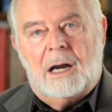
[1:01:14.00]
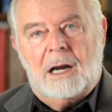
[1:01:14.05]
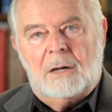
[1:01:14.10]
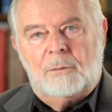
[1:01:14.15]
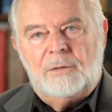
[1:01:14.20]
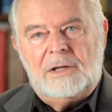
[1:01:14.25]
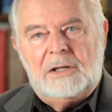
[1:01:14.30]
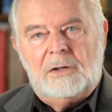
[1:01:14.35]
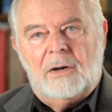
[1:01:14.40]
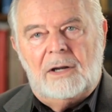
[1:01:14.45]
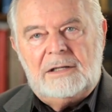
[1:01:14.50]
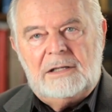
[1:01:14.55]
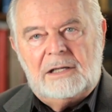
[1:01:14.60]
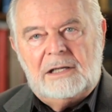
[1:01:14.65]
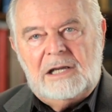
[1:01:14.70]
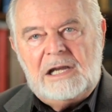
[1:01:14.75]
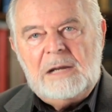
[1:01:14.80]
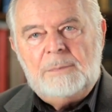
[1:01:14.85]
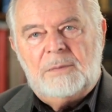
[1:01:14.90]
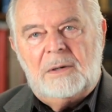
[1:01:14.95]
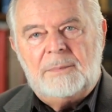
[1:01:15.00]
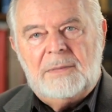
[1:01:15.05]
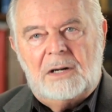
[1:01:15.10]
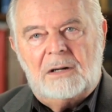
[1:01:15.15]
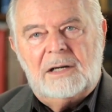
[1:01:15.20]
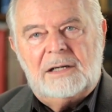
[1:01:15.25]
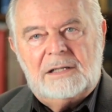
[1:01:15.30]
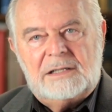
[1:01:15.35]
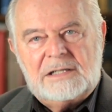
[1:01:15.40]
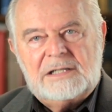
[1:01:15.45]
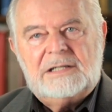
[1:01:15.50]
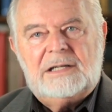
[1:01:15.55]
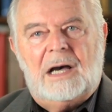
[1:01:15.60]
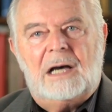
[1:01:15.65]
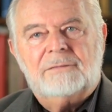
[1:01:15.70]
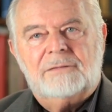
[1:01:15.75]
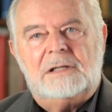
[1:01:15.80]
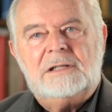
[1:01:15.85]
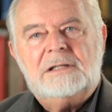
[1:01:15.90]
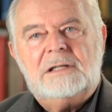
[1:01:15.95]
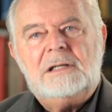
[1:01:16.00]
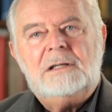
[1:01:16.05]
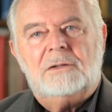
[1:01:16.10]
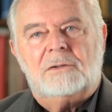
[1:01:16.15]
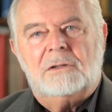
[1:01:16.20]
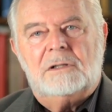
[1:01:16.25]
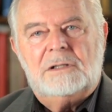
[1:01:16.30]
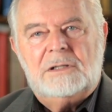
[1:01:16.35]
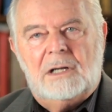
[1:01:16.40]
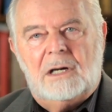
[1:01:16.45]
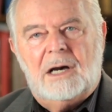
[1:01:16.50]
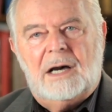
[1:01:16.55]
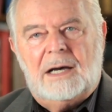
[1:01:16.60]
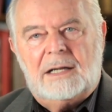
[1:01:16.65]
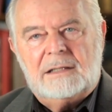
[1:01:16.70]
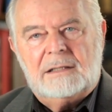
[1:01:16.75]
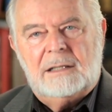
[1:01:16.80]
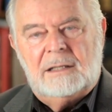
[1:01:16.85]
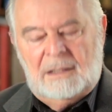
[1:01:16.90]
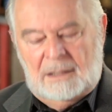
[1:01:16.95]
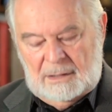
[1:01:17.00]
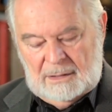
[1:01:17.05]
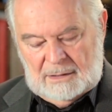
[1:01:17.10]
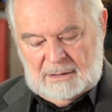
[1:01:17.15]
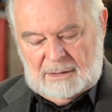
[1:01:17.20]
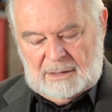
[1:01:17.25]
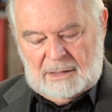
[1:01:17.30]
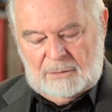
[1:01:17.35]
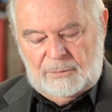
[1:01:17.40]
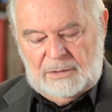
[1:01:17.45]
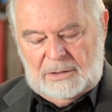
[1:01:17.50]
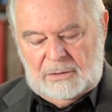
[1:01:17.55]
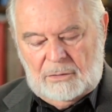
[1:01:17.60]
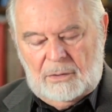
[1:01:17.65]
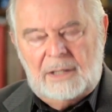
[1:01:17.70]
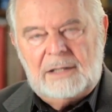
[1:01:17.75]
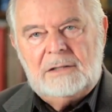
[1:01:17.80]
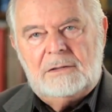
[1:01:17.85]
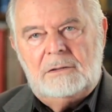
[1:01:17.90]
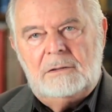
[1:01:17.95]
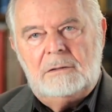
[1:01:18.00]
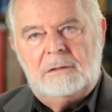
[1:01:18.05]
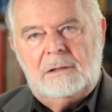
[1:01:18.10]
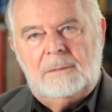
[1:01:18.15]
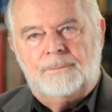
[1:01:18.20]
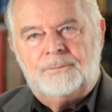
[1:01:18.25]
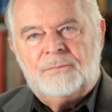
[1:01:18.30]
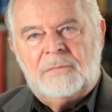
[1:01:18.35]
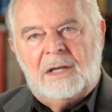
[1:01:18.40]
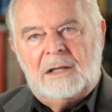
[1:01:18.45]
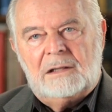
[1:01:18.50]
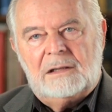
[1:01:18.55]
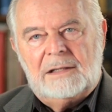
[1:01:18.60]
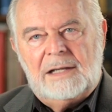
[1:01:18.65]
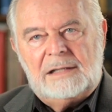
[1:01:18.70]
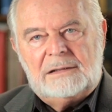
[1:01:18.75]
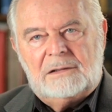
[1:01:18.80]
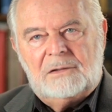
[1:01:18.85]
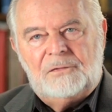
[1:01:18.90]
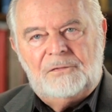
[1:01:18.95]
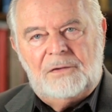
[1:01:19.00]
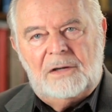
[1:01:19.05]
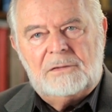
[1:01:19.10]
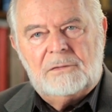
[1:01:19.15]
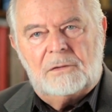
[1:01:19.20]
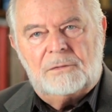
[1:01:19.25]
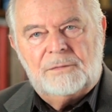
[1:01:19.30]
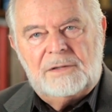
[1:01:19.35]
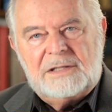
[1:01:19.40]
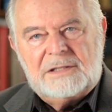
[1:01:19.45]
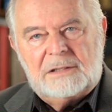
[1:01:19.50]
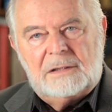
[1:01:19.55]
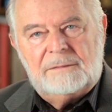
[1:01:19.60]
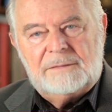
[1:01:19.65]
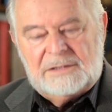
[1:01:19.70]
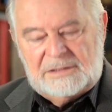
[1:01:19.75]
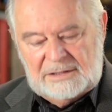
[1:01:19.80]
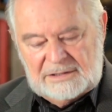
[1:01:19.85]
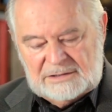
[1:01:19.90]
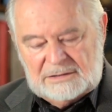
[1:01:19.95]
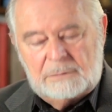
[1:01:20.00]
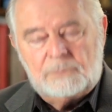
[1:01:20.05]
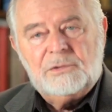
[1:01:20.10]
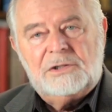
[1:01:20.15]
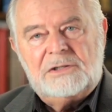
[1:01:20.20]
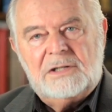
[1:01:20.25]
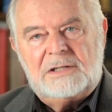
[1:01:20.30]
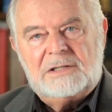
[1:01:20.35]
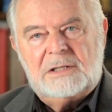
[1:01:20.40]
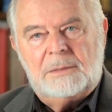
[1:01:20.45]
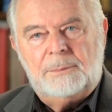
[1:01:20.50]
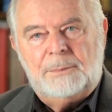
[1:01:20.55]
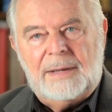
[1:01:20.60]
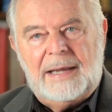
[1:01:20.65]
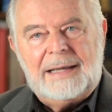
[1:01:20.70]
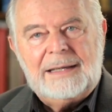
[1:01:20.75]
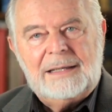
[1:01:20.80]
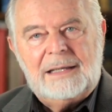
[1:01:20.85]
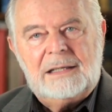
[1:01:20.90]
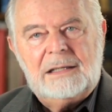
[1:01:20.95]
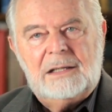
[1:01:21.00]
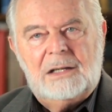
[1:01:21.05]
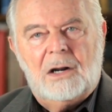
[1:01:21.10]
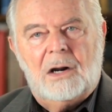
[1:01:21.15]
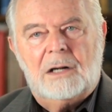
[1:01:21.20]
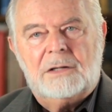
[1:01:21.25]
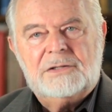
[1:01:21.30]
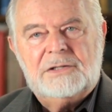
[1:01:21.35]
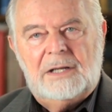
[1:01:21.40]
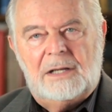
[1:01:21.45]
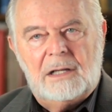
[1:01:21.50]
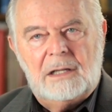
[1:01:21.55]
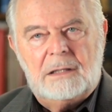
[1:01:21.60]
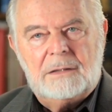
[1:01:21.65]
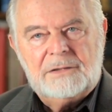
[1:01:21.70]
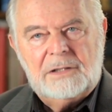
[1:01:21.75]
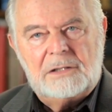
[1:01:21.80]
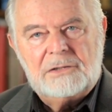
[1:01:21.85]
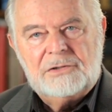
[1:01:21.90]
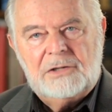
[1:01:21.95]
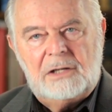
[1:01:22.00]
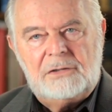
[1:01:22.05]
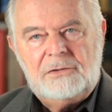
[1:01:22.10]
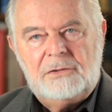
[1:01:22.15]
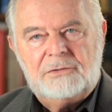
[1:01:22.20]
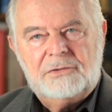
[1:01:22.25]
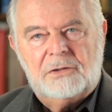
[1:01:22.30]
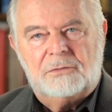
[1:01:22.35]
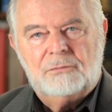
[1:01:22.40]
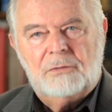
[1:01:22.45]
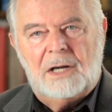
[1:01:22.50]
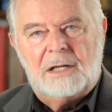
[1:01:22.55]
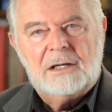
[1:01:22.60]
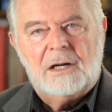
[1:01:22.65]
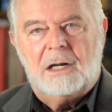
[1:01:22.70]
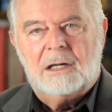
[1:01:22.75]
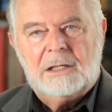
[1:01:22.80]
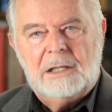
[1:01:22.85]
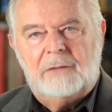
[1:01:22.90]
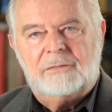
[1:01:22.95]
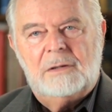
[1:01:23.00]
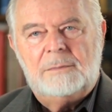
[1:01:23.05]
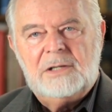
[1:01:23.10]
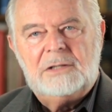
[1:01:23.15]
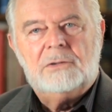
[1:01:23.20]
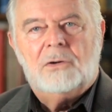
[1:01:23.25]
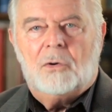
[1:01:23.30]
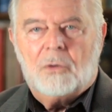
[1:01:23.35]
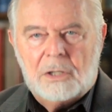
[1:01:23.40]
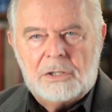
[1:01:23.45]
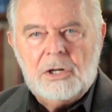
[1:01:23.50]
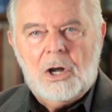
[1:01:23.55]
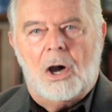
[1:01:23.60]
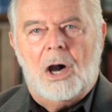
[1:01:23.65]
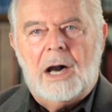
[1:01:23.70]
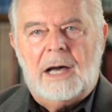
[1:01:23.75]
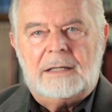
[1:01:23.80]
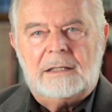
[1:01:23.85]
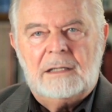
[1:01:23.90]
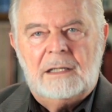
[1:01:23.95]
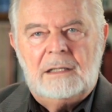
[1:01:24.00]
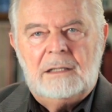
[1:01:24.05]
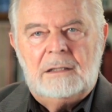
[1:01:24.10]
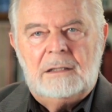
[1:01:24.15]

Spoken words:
we going to keep American sovereignty or not? Are we going to let the Federal Reserve System, which is a banking cartel, continue to run our government or not?